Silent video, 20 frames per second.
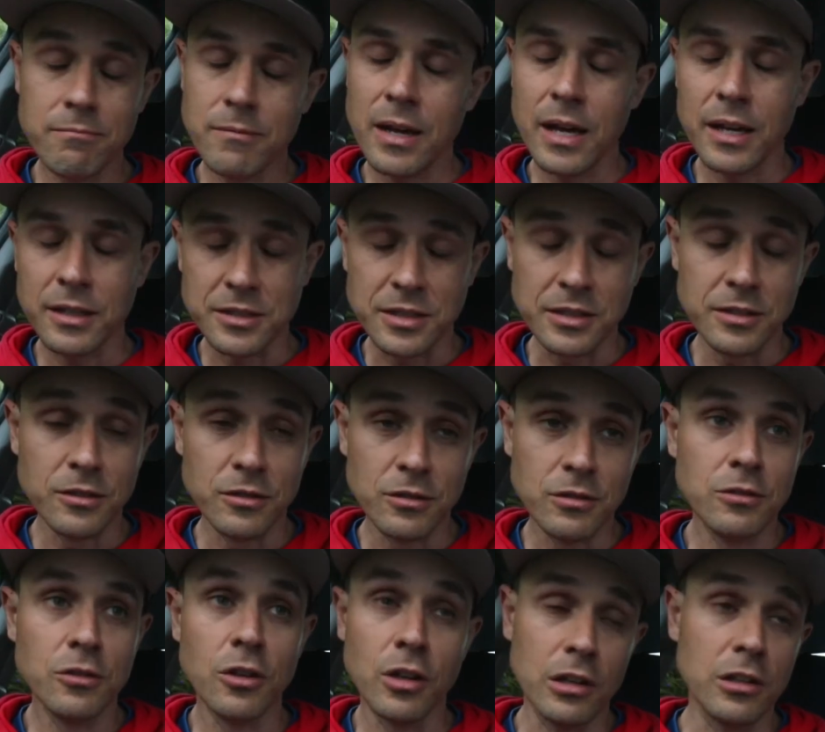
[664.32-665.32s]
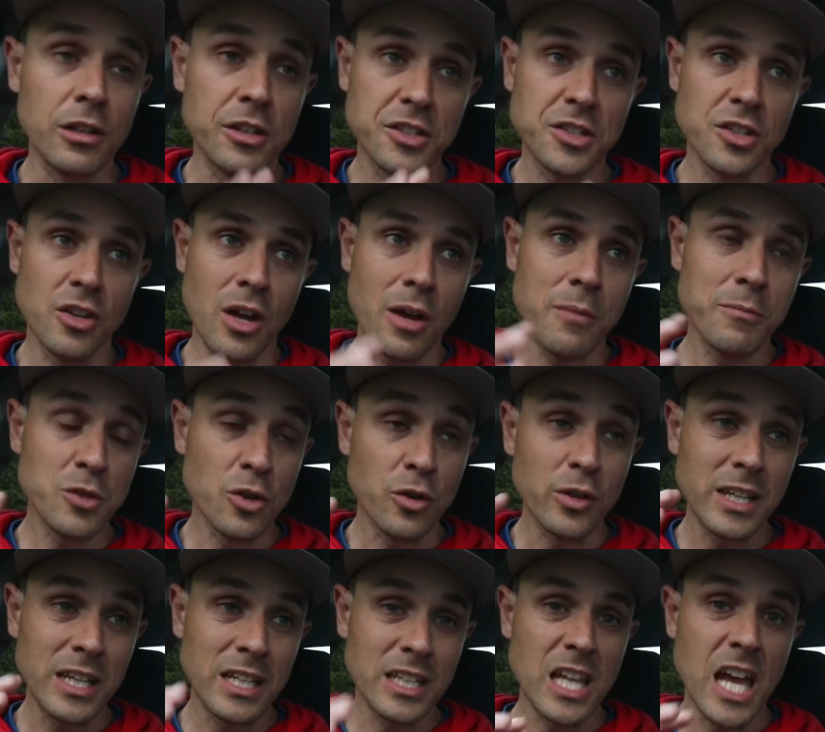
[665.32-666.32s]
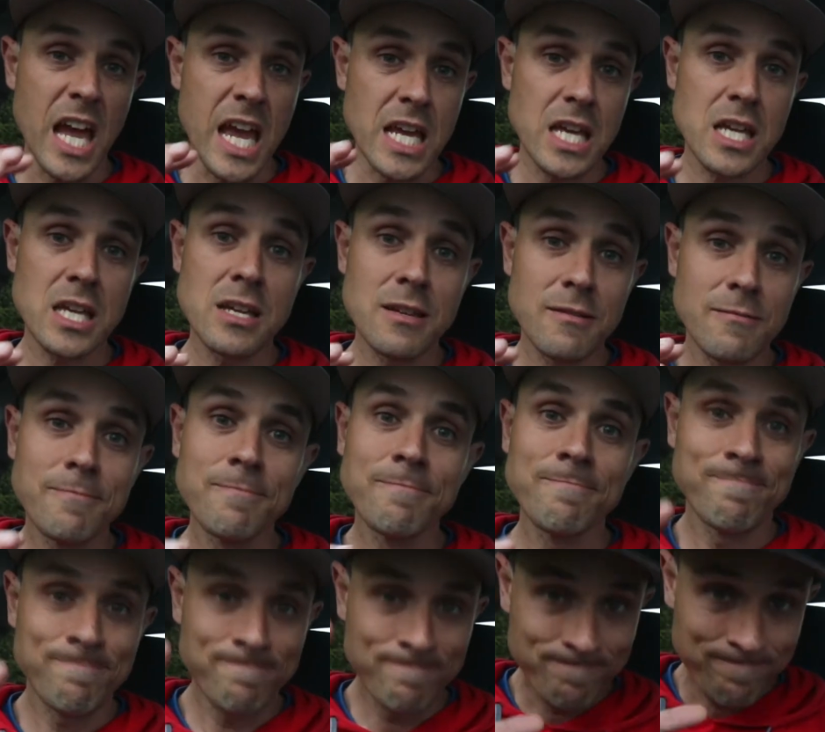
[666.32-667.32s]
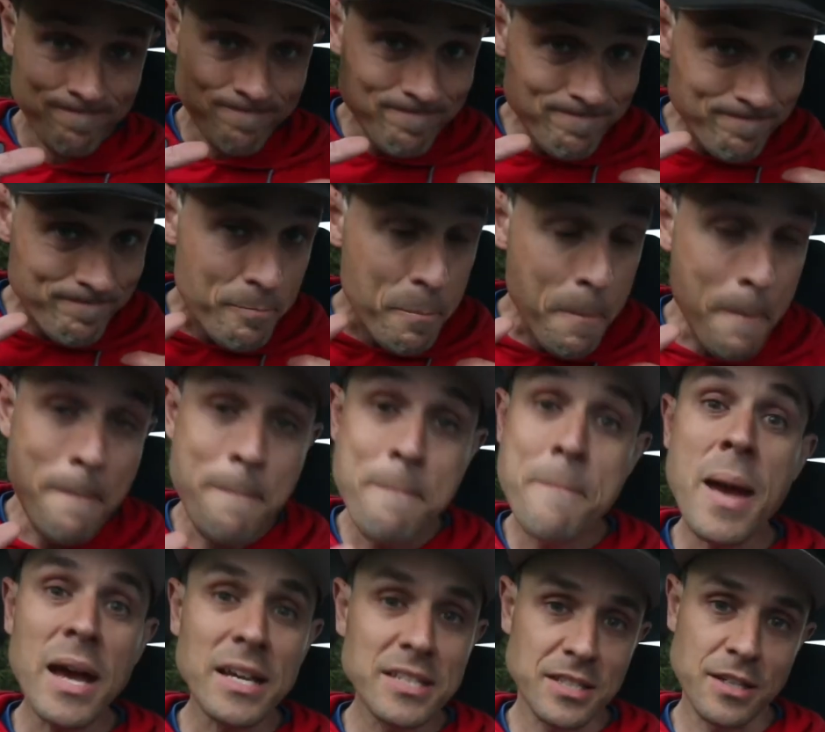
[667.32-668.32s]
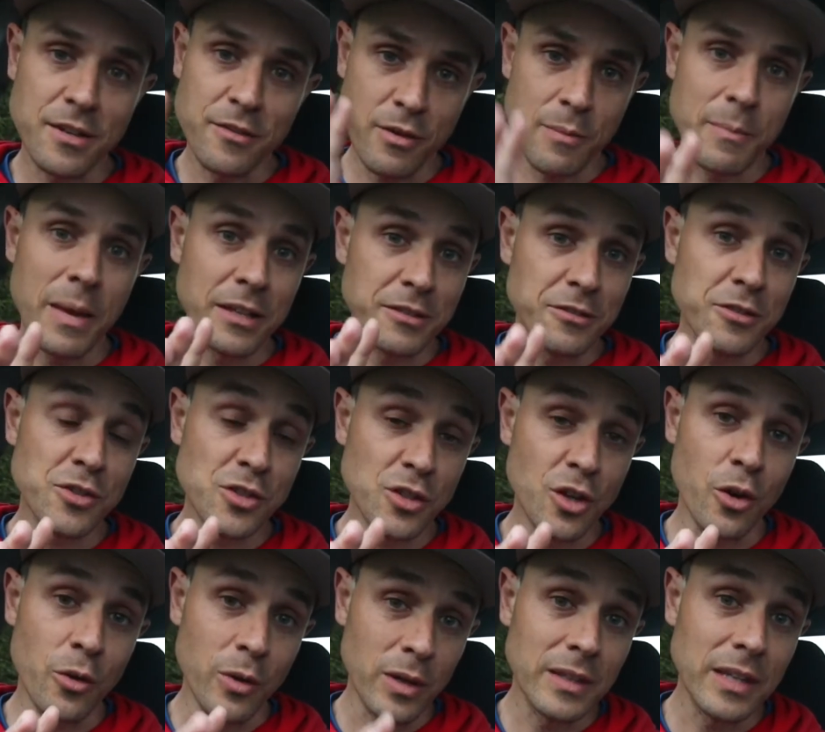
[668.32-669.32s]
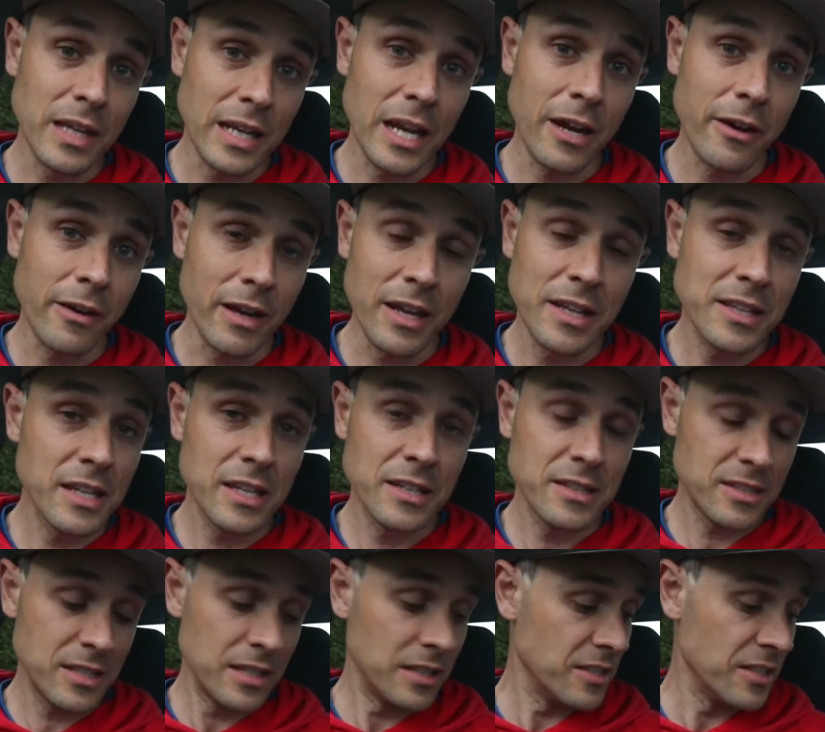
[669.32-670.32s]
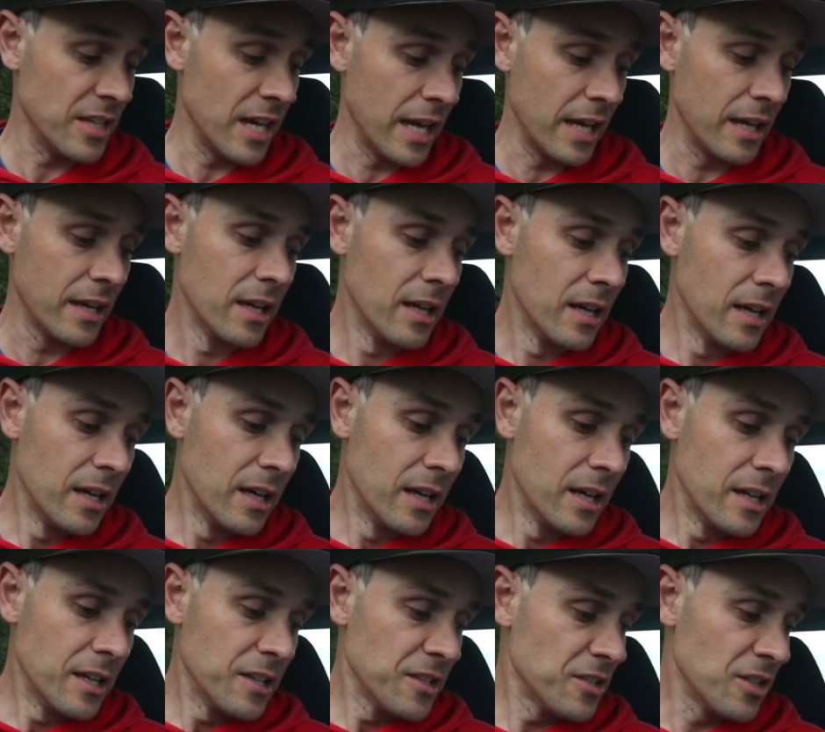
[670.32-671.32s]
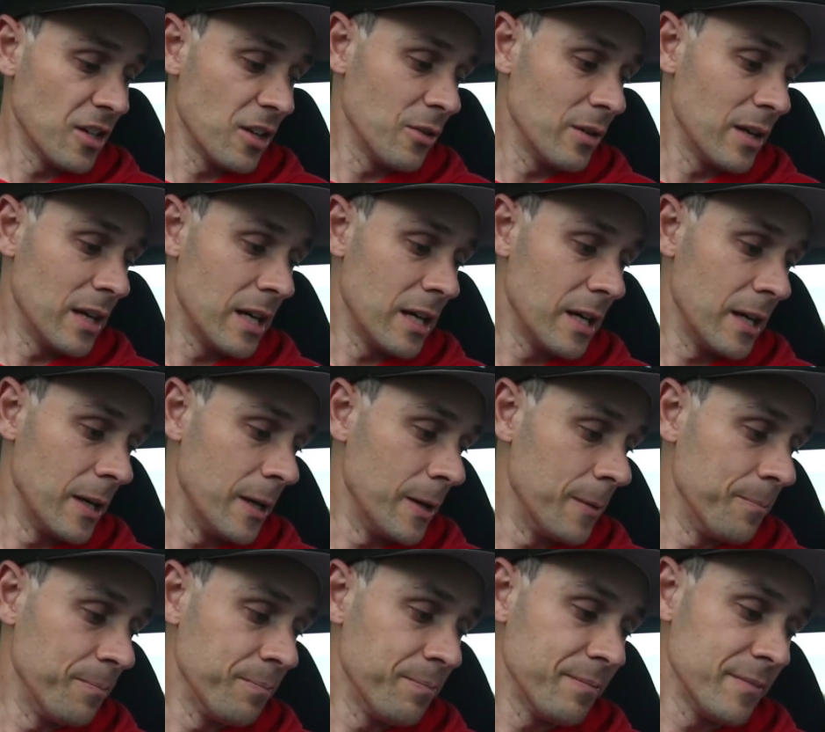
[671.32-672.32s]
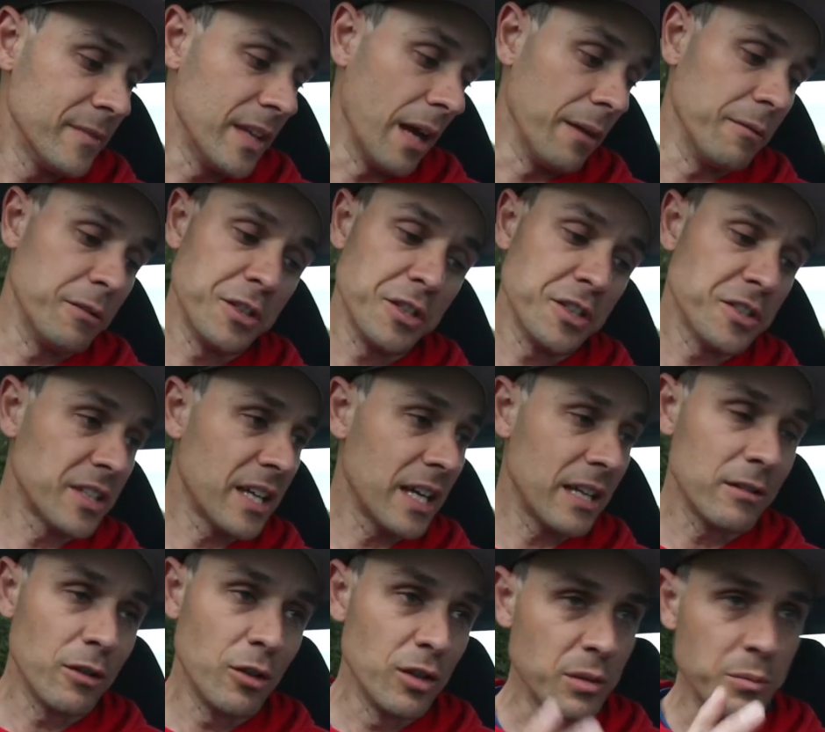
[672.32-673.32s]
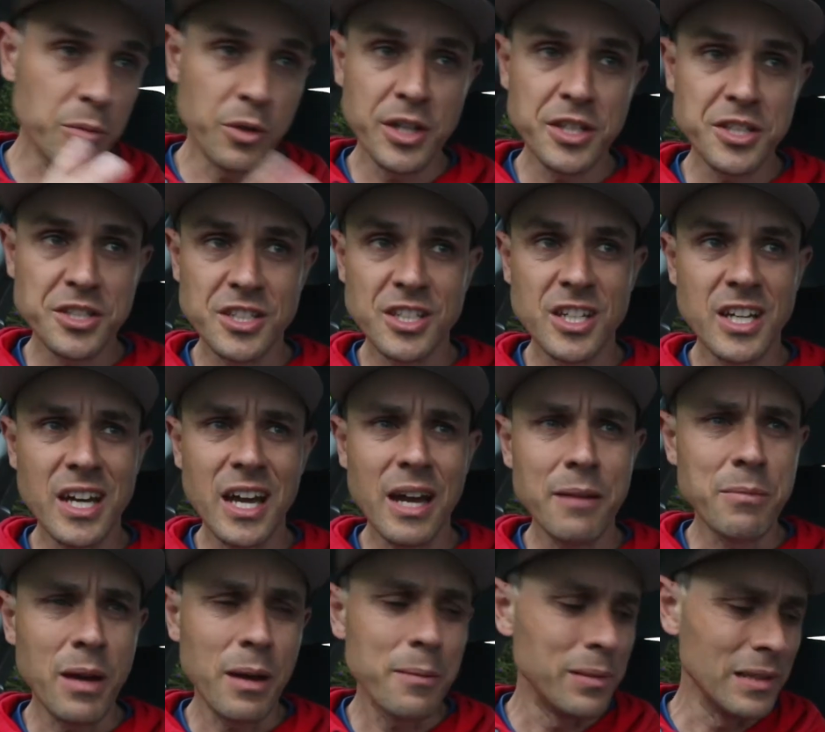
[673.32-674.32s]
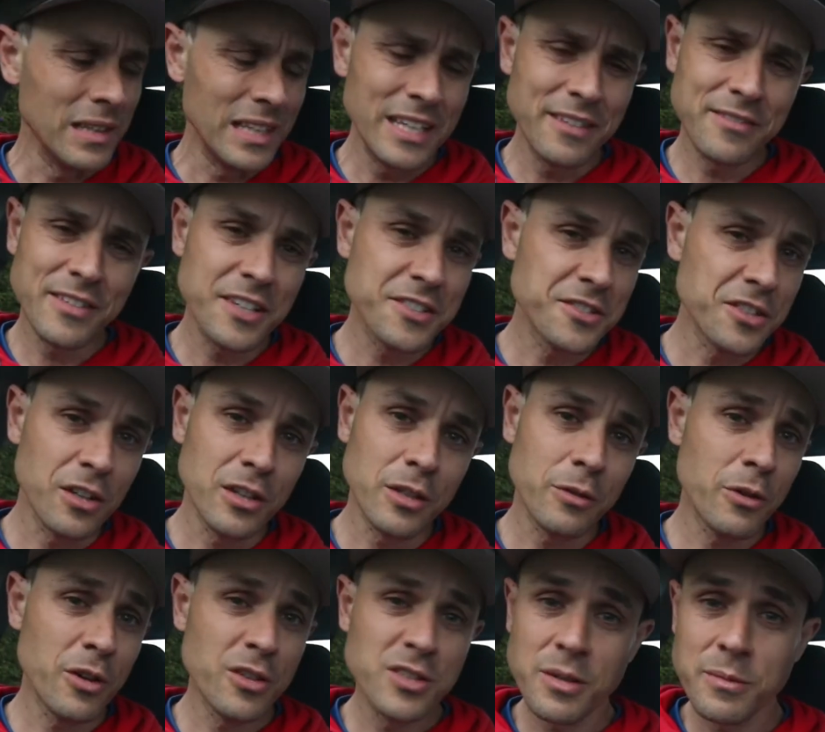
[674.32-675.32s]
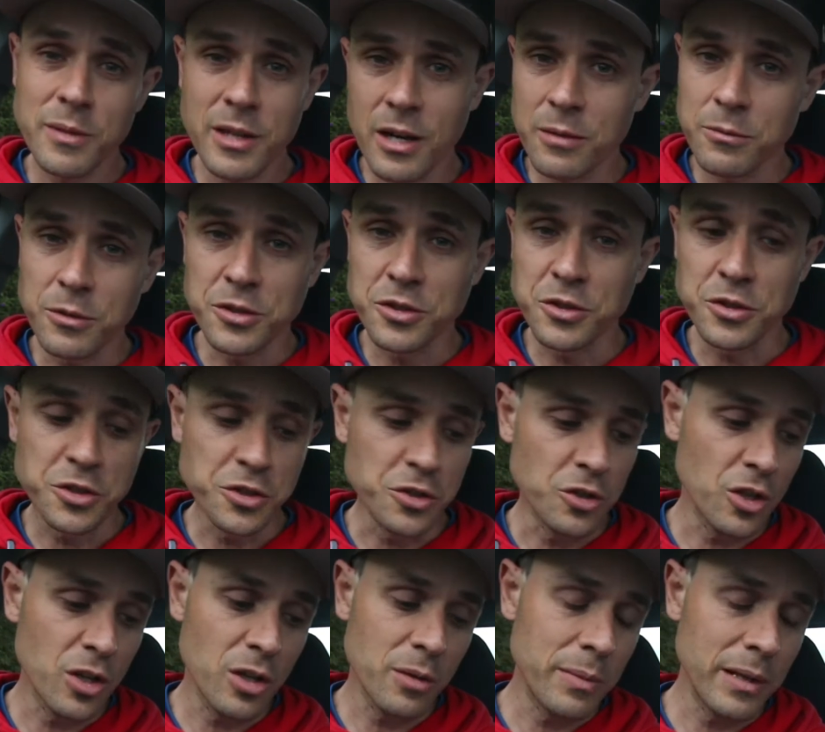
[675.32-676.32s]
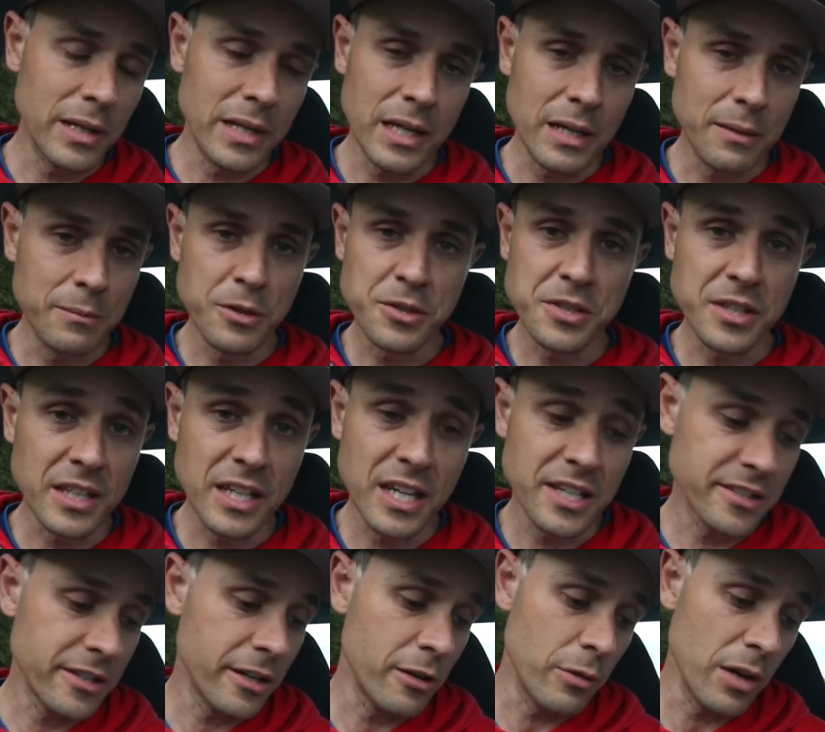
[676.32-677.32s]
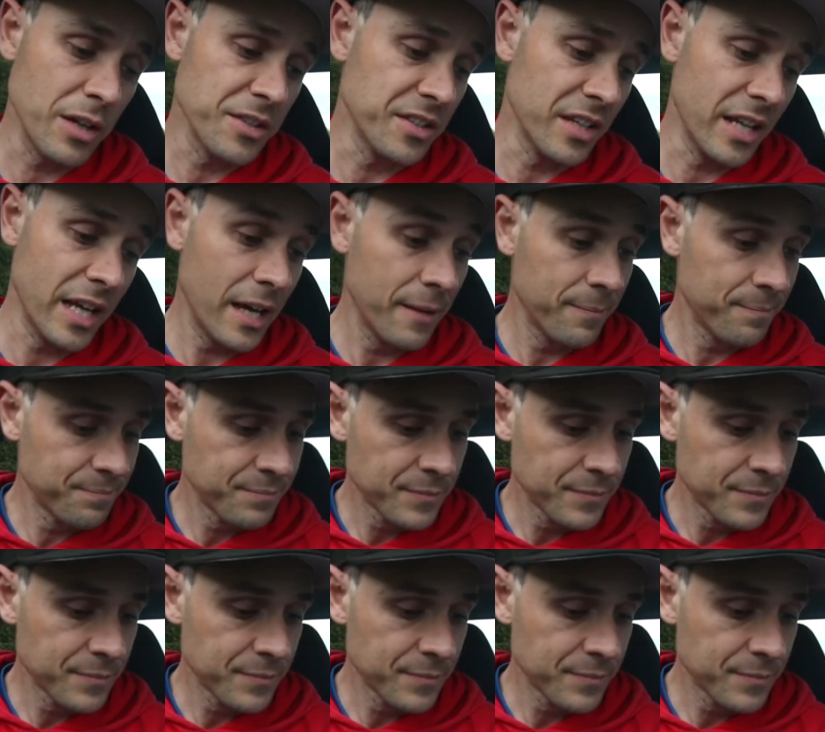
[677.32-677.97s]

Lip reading: Actually, not a lot of snow. I'm talking like massive amounts of snow in that area. It's insane. So yeah, you just get all the moisture. I believe they salt the roads up there. I'm not too sure, but most of the cars there are rusted out.